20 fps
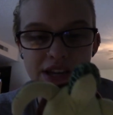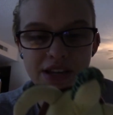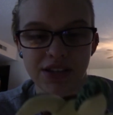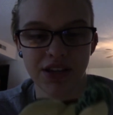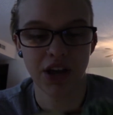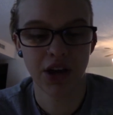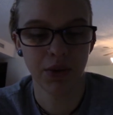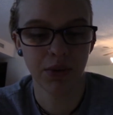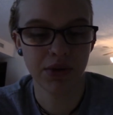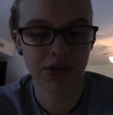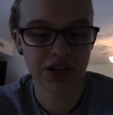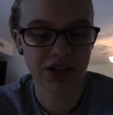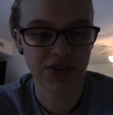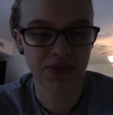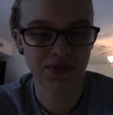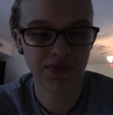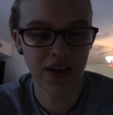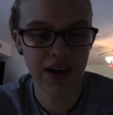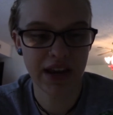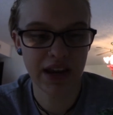is, which is
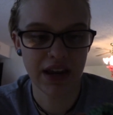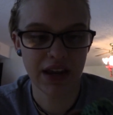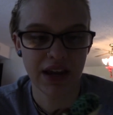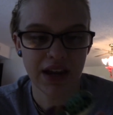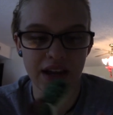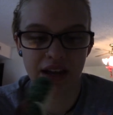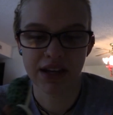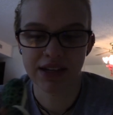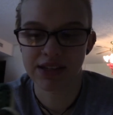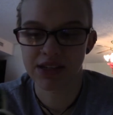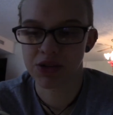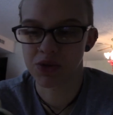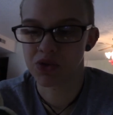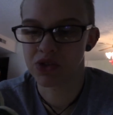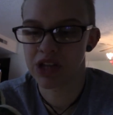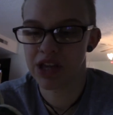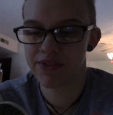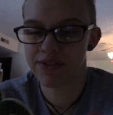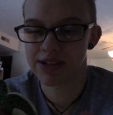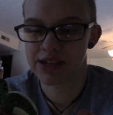funny because this was
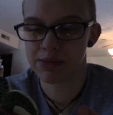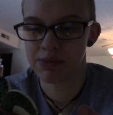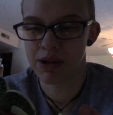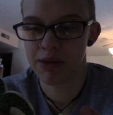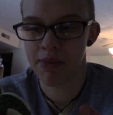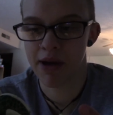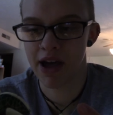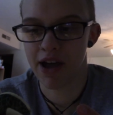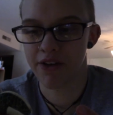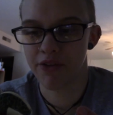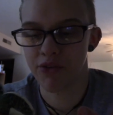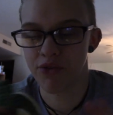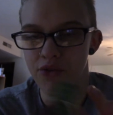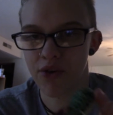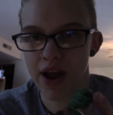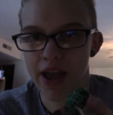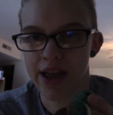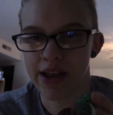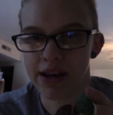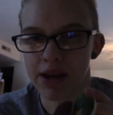given to me by a
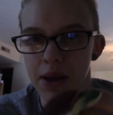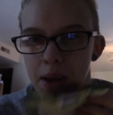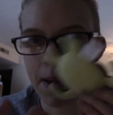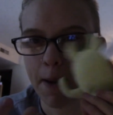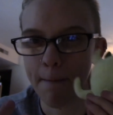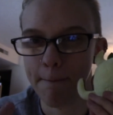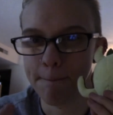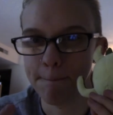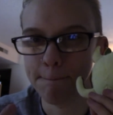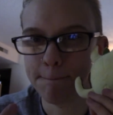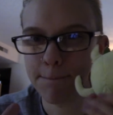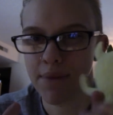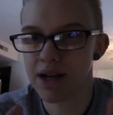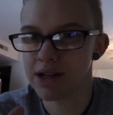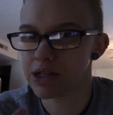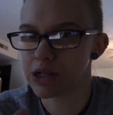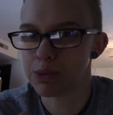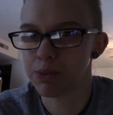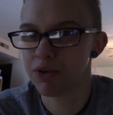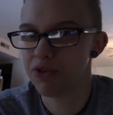friend
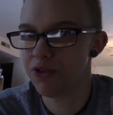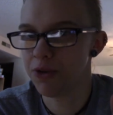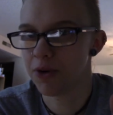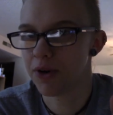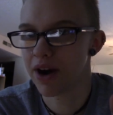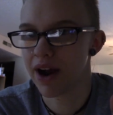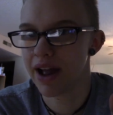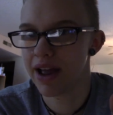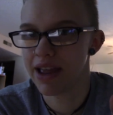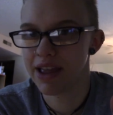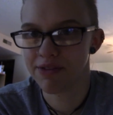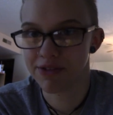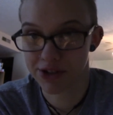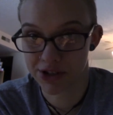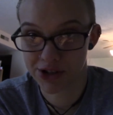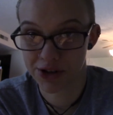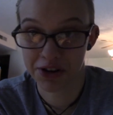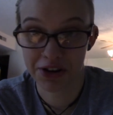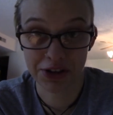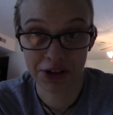months before I even
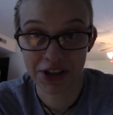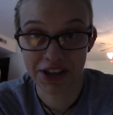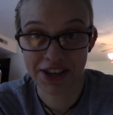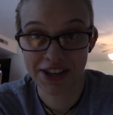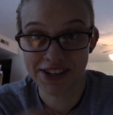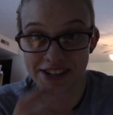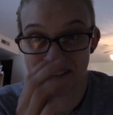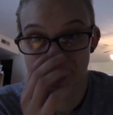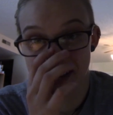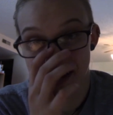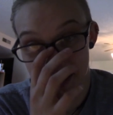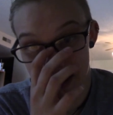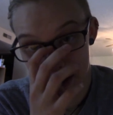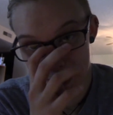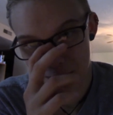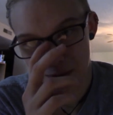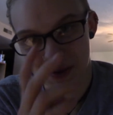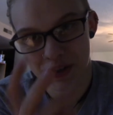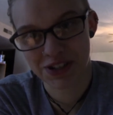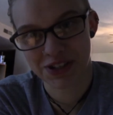started looking into getting a
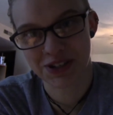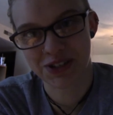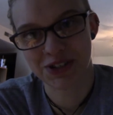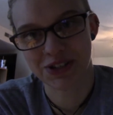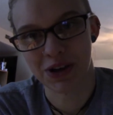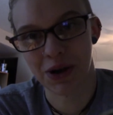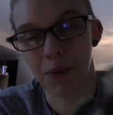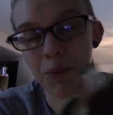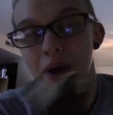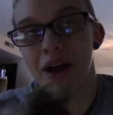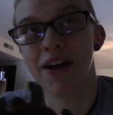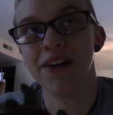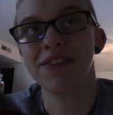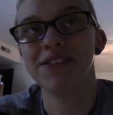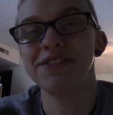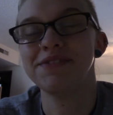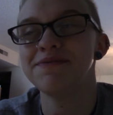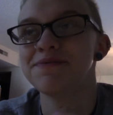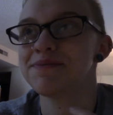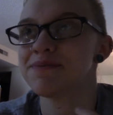tortoise. So, well,
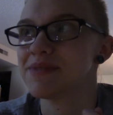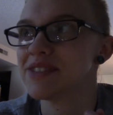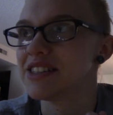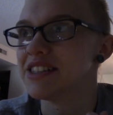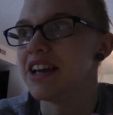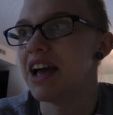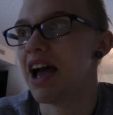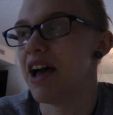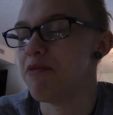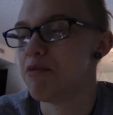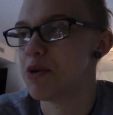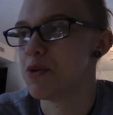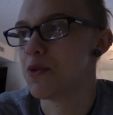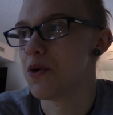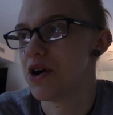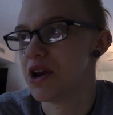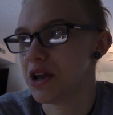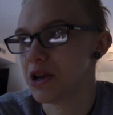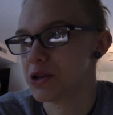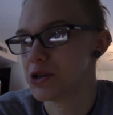I've been
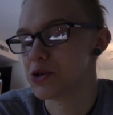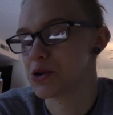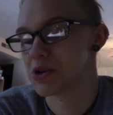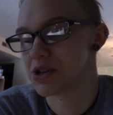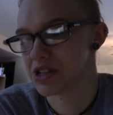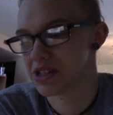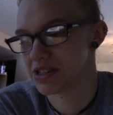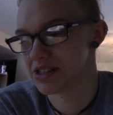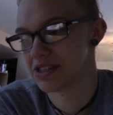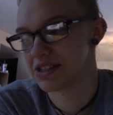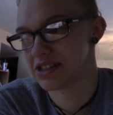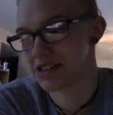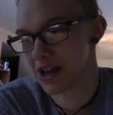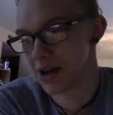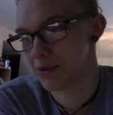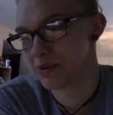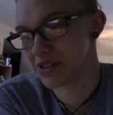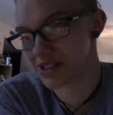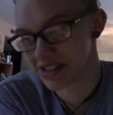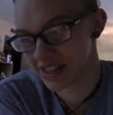wanting a tortoise since
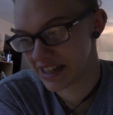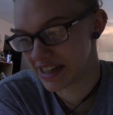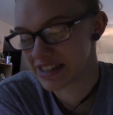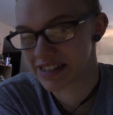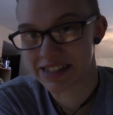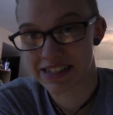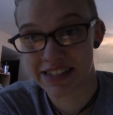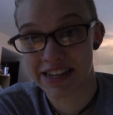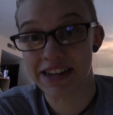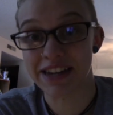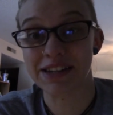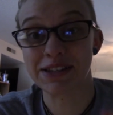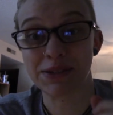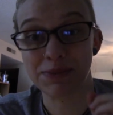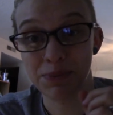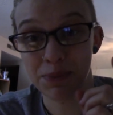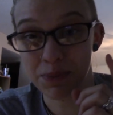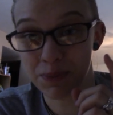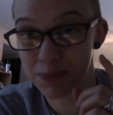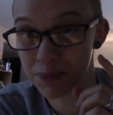I was like 6,
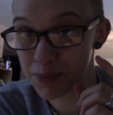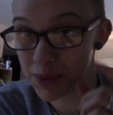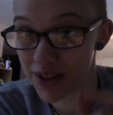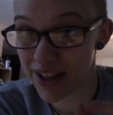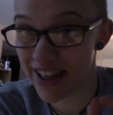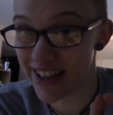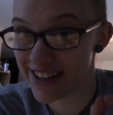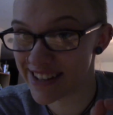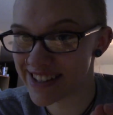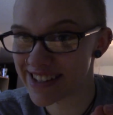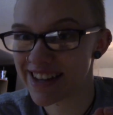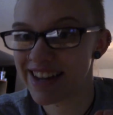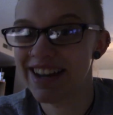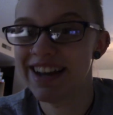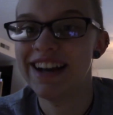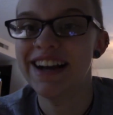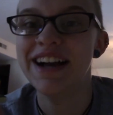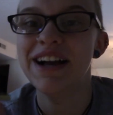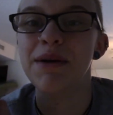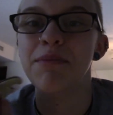but
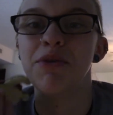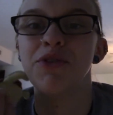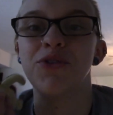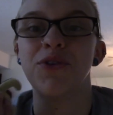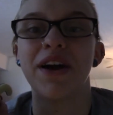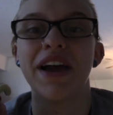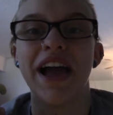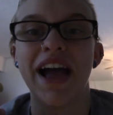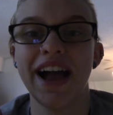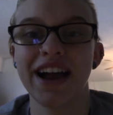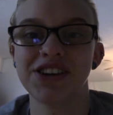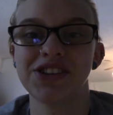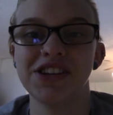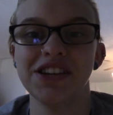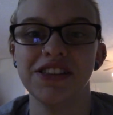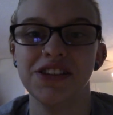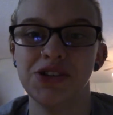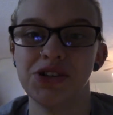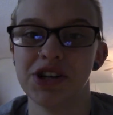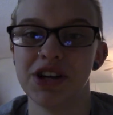before I actually
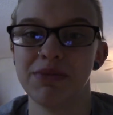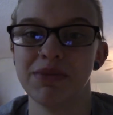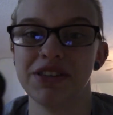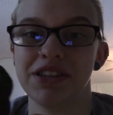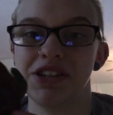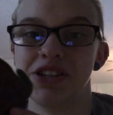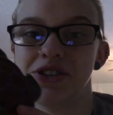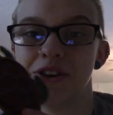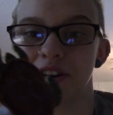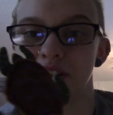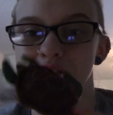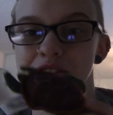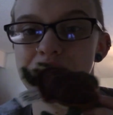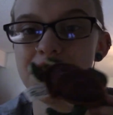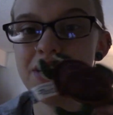legitimately started